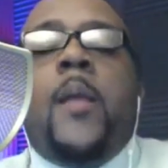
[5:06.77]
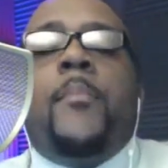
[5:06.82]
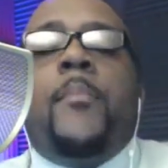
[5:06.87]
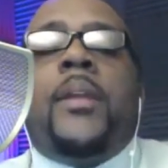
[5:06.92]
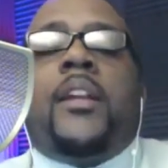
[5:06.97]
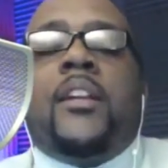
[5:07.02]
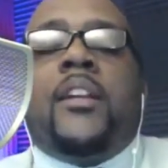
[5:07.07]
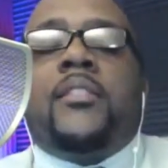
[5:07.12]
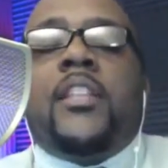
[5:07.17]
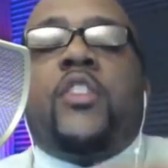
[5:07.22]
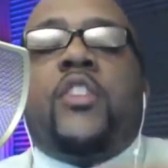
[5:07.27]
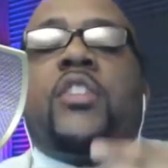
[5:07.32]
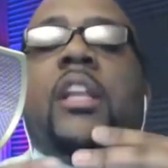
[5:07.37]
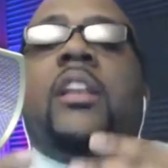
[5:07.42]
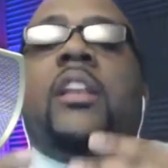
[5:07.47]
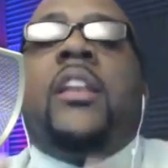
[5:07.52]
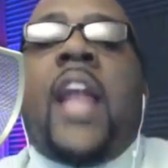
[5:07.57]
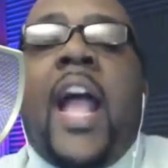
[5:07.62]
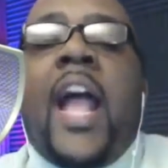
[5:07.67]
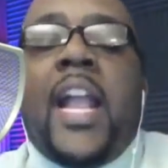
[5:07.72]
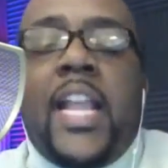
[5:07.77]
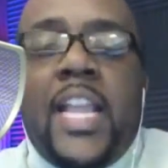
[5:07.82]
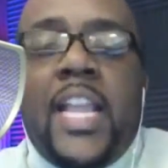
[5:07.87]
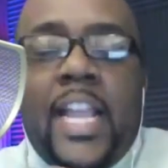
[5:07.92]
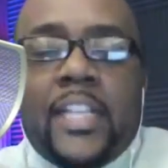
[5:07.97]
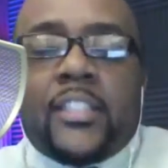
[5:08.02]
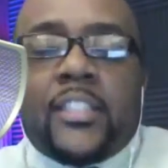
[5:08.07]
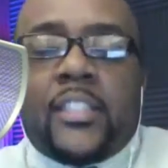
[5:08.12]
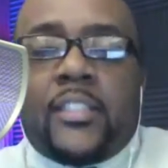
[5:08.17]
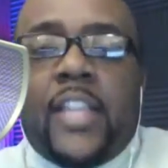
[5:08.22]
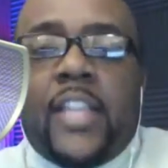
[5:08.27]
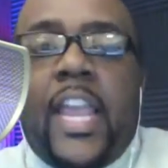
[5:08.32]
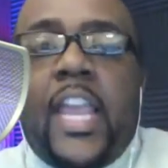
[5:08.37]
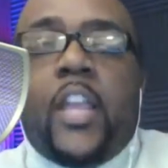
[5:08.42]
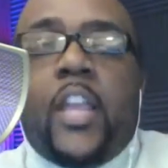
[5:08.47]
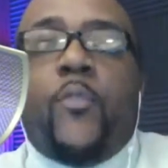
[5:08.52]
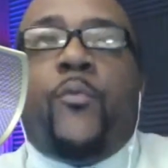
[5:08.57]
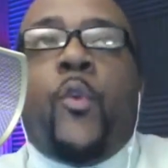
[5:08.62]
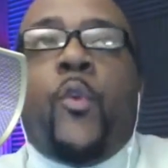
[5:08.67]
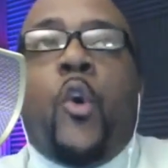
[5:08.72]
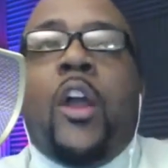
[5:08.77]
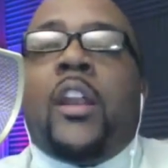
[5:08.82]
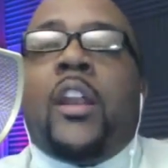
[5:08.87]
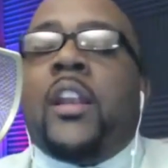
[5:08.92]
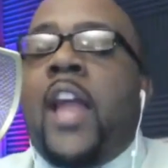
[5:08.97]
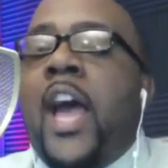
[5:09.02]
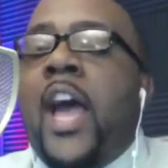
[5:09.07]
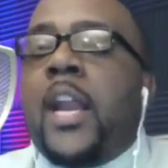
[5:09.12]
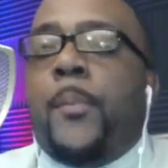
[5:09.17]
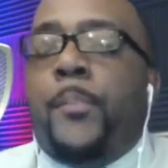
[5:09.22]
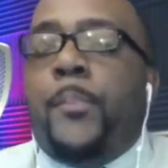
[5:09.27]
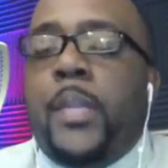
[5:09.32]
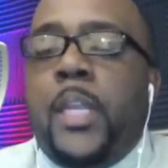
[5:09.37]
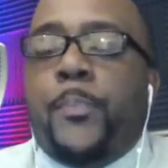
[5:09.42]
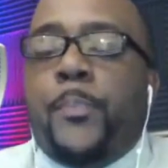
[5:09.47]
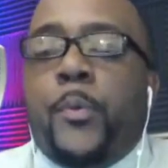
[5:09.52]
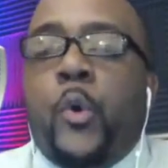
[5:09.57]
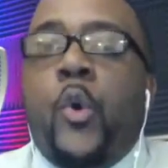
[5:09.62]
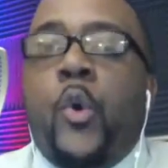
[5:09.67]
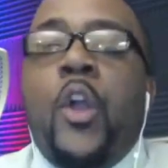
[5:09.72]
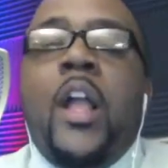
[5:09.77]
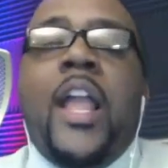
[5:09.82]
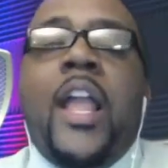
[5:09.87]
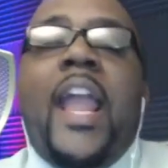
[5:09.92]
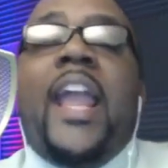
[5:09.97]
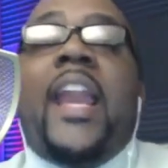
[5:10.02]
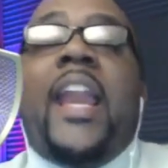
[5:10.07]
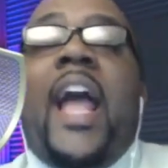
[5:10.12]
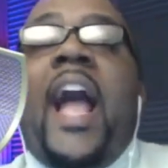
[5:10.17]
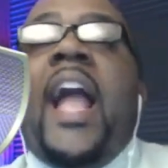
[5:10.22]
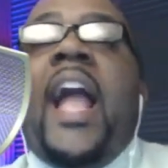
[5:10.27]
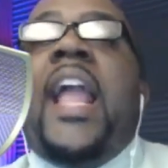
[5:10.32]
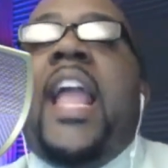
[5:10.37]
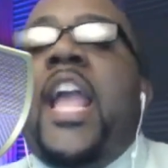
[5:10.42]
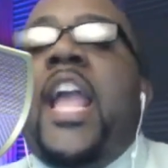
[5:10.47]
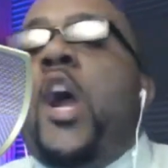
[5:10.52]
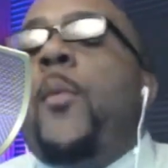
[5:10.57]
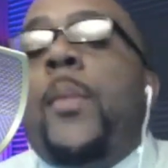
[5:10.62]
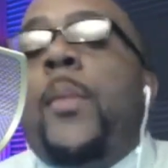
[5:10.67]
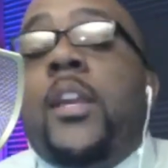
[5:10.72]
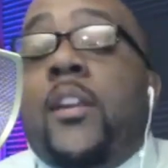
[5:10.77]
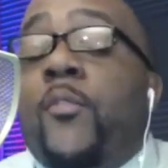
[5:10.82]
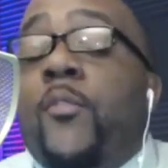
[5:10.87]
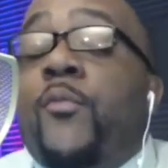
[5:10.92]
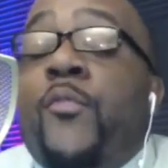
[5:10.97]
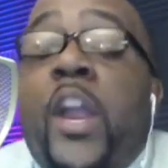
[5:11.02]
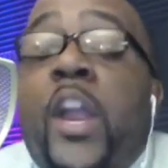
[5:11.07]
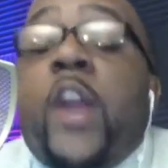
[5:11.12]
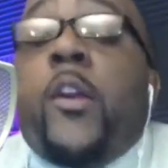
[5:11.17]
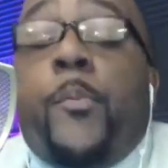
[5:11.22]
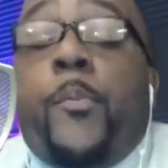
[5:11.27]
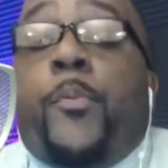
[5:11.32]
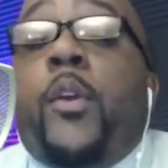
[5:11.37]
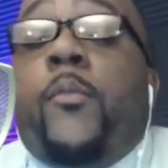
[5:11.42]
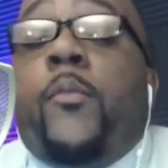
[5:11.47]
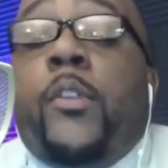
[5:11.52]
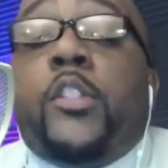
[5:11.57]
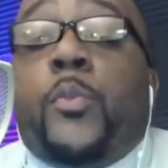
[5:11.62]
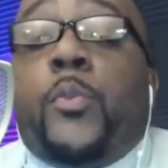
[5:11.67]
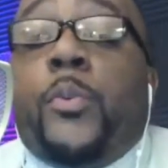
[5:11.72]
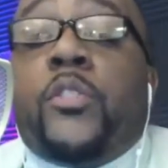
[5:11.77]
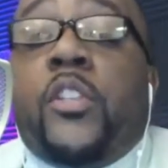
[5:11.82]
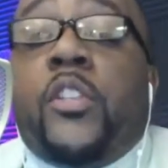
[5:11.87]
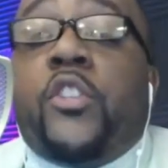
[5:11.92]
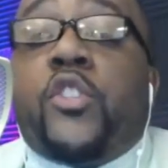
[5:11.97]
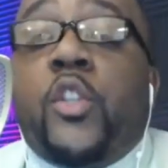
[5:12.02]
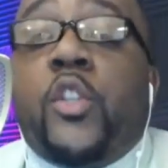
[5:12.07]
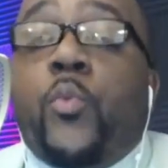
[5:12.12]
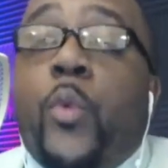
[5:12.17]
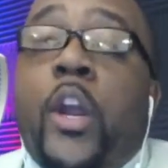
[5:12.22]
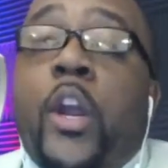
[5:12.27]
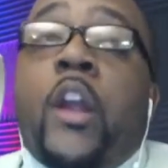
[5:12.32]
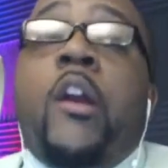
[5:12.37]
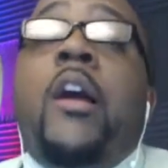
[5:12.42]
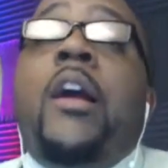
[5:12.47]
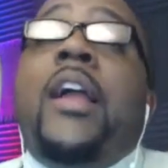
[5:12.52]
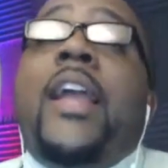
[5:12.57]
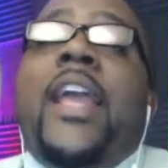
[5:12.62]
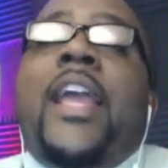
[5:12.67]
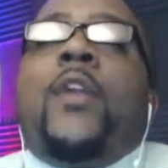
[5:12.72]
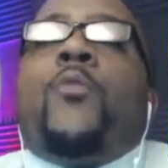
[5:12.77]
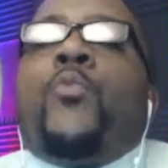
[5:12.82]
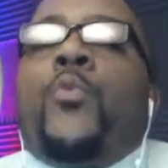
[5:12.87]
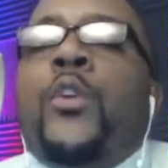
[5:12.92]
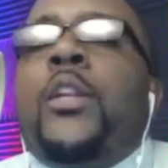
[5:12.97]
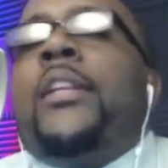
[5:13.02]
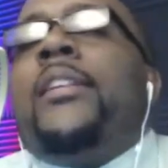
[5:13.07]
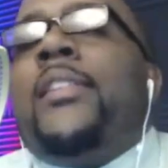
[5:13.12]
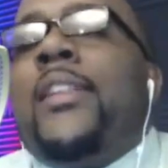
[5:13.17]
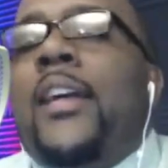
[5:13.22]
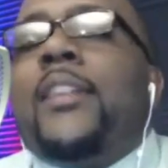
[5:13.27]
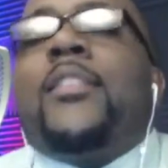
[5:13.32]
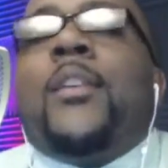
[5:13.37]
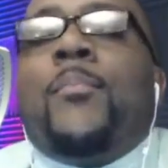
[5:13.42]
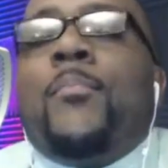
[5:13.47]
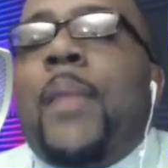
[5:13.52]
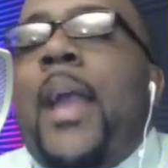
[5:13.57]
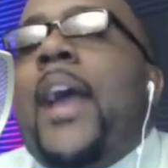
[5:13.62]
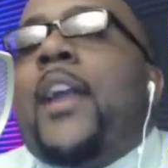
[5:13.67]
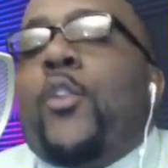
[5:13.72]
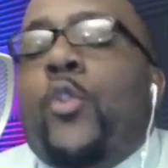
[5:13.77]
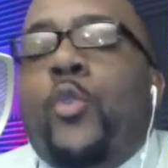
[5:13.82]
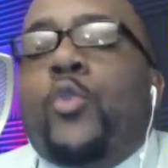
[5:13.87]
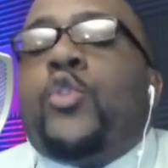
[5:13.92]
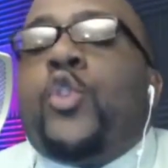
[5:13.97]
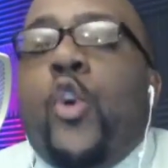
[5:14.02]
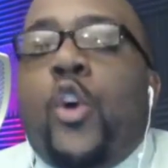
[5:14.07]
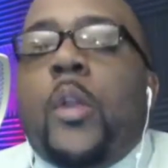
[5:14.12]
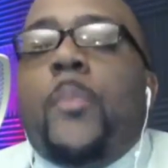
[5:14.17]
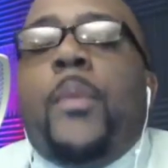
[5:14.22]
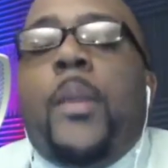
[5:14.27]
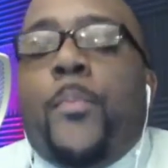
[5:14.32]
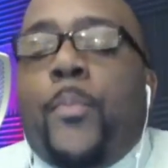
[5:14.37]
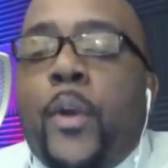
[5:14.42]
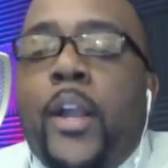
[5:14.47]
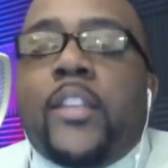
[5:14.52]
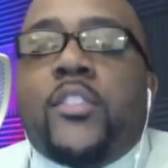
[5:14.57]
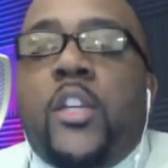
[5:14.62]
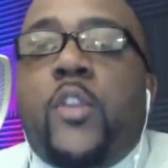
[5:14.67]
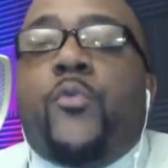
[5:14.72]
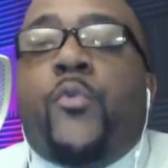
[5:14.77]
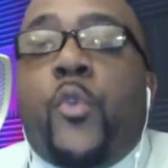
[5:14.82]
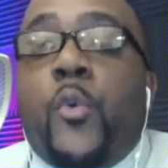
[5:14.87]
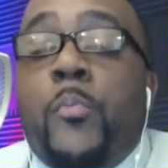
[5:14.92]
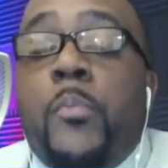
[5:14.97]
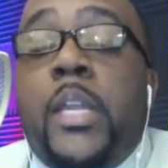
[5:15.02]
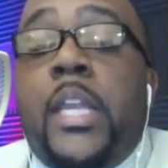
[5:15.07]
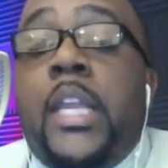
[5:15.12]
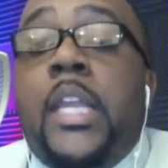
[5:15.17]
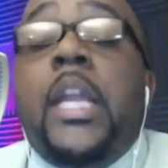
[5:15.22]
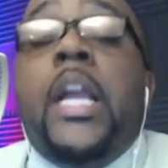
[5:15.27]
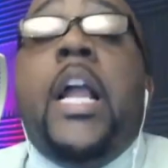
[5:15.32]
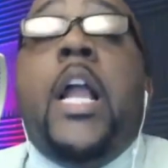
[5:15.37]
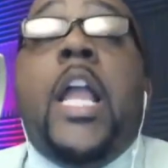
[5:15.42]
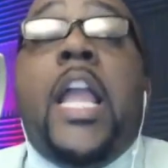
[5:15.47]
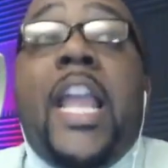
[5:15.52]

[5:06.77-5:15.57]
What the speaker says: Because there's a lot at stake for a lot of people, and I am in a very privileged position where it really doesn't matter who's going to be president for me.